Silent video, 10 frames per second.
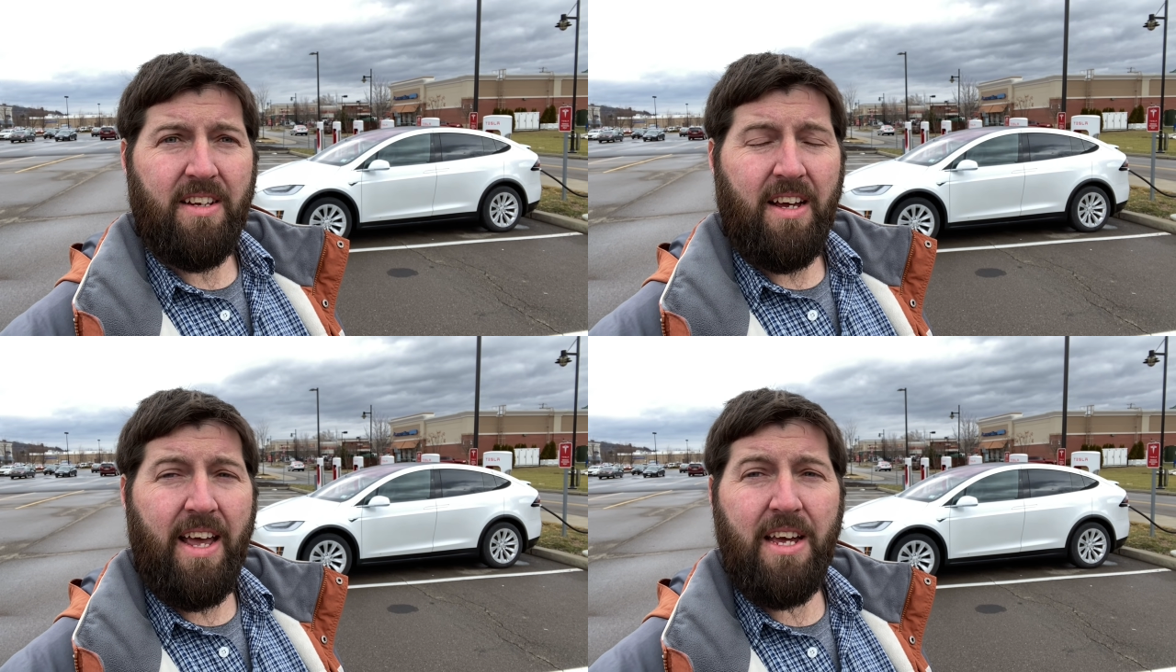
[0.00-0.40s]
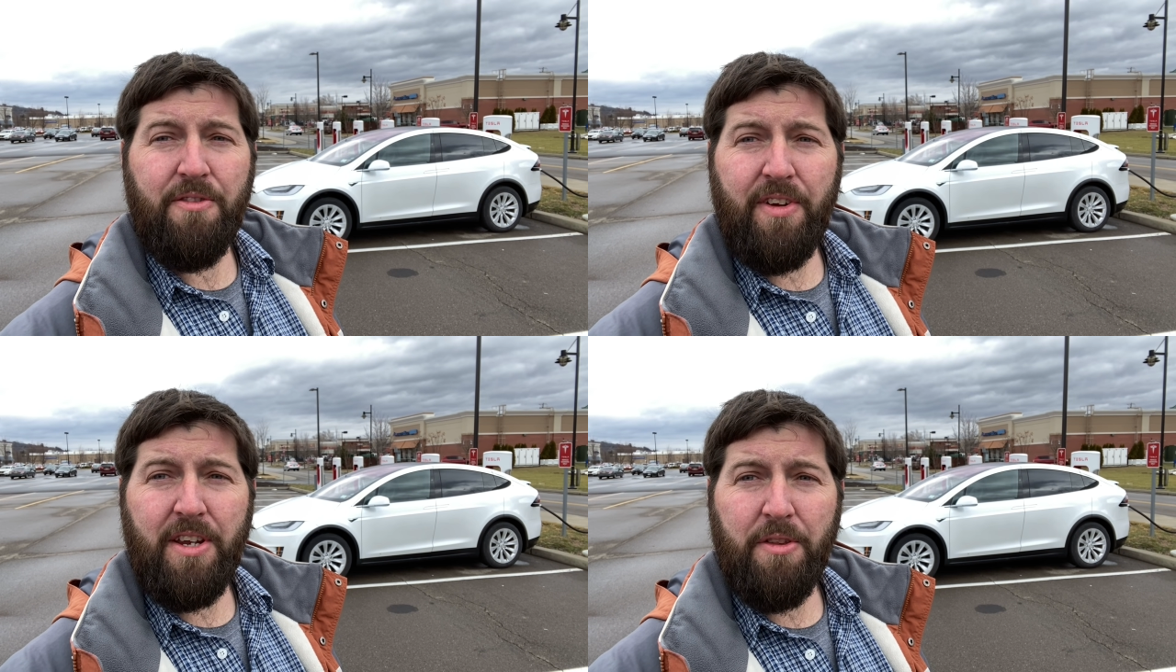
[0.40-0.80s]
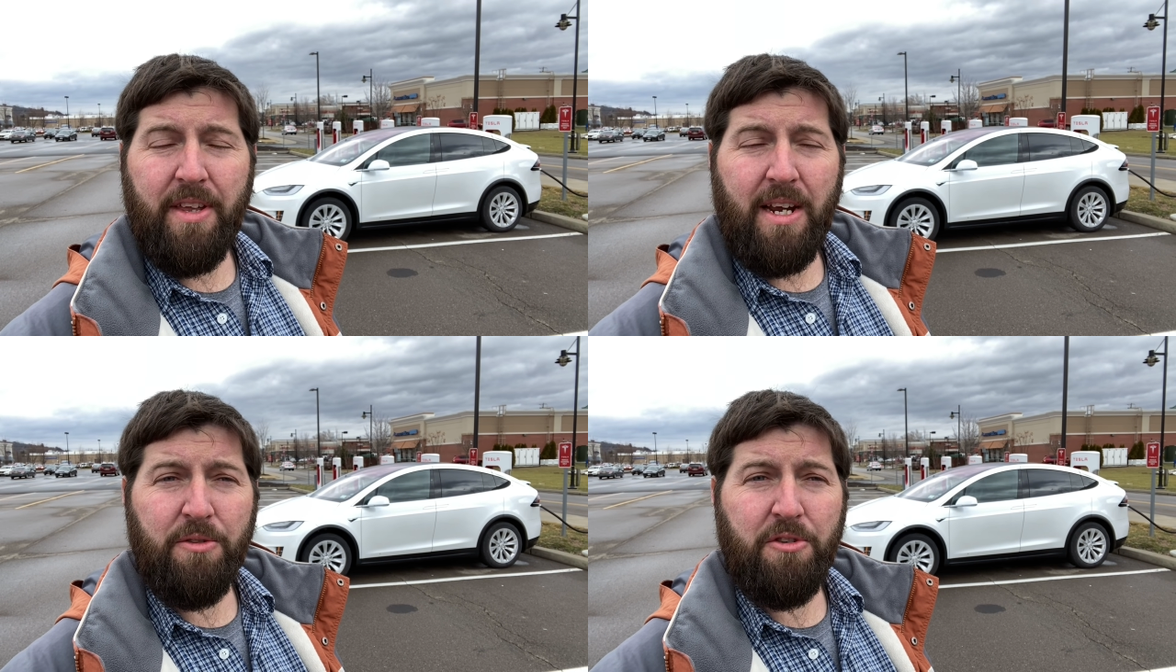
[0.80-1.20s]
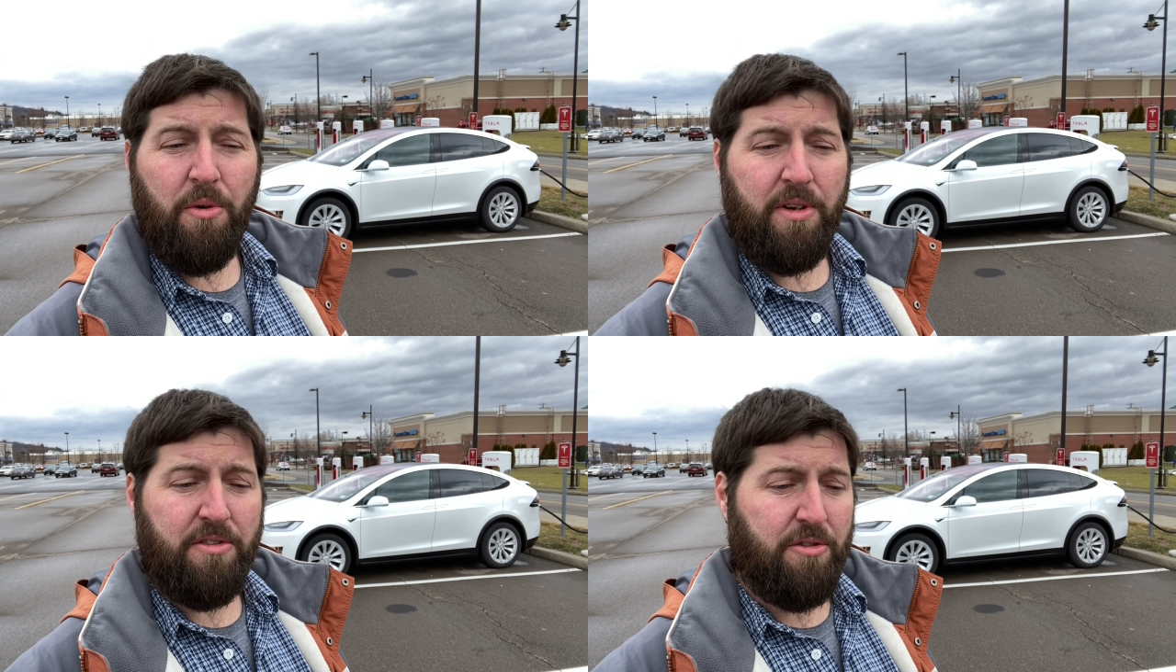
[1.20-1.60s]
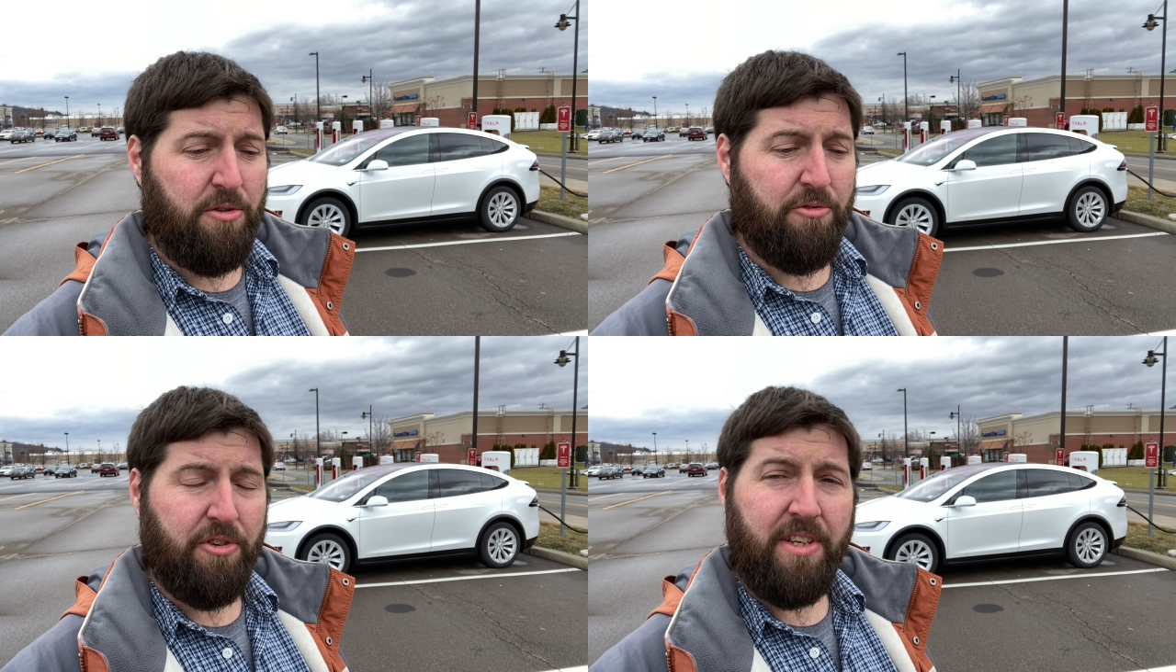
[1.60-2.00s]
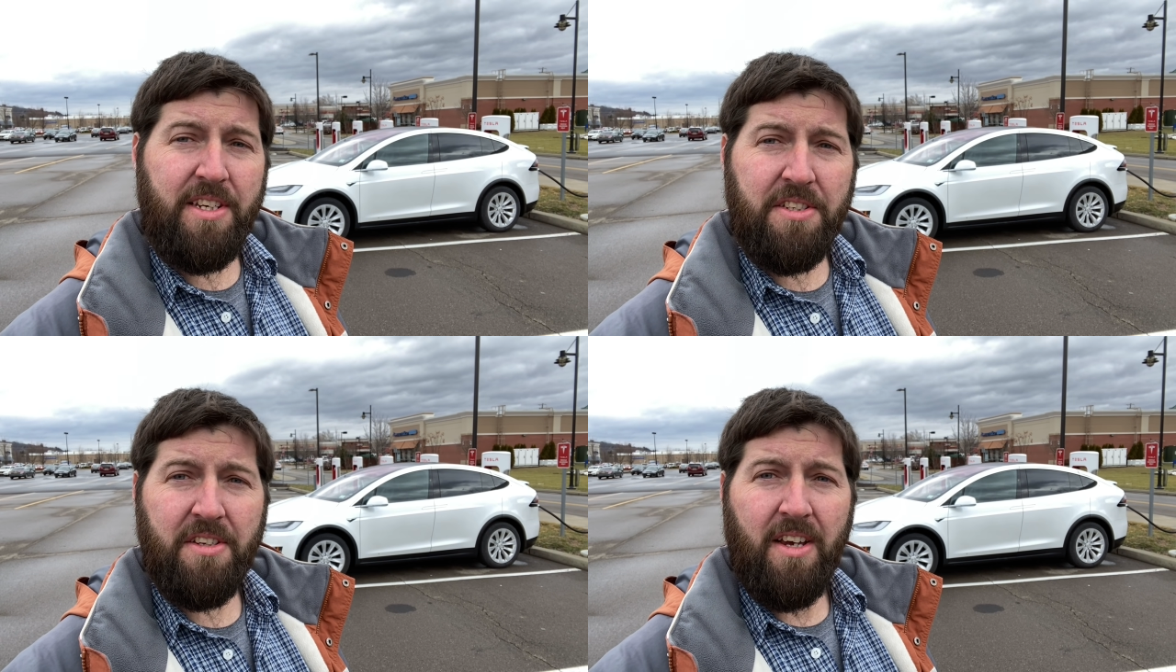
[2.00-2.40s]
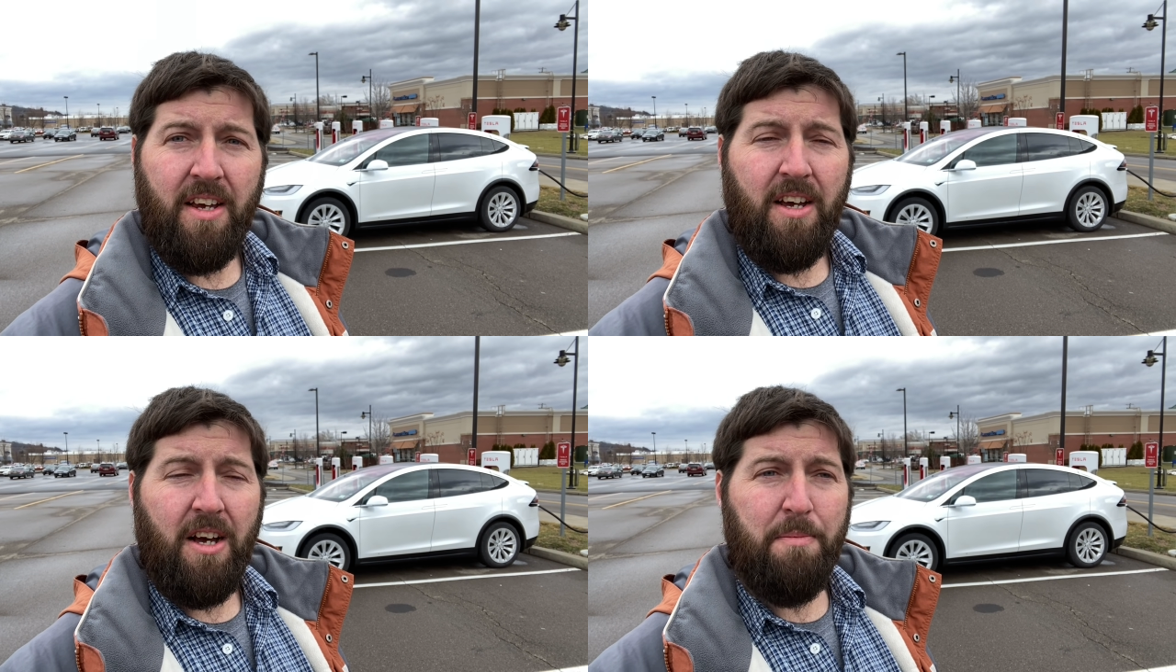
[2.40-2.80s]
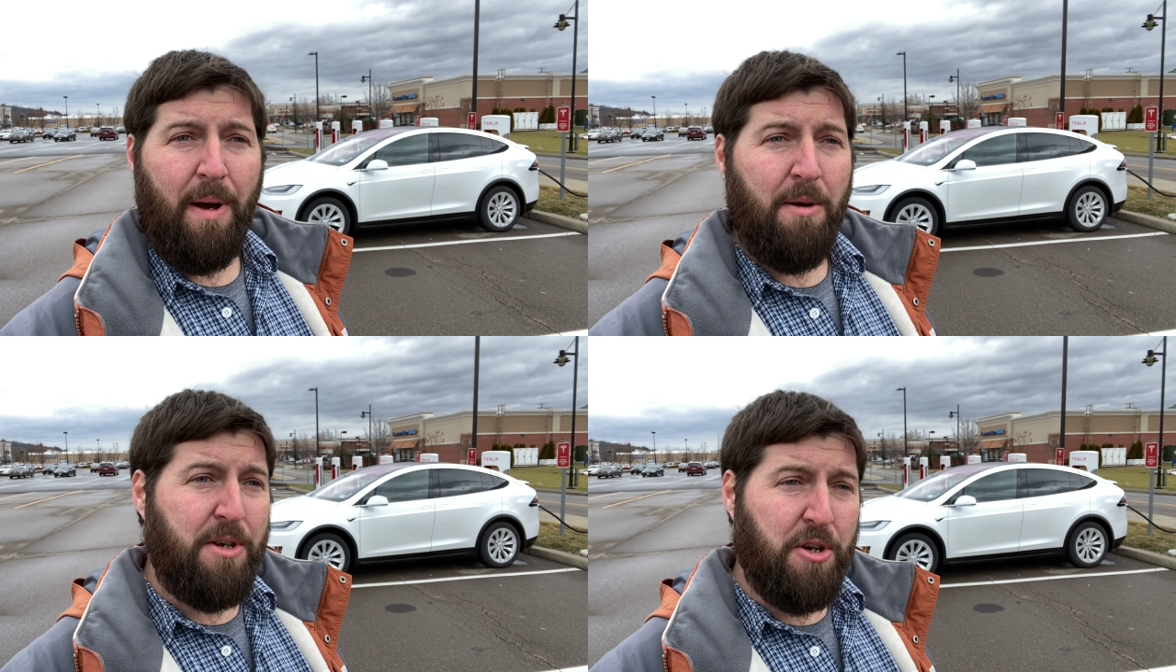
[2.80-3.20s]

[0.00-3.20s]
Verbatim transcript: I had a video that I was going to release about me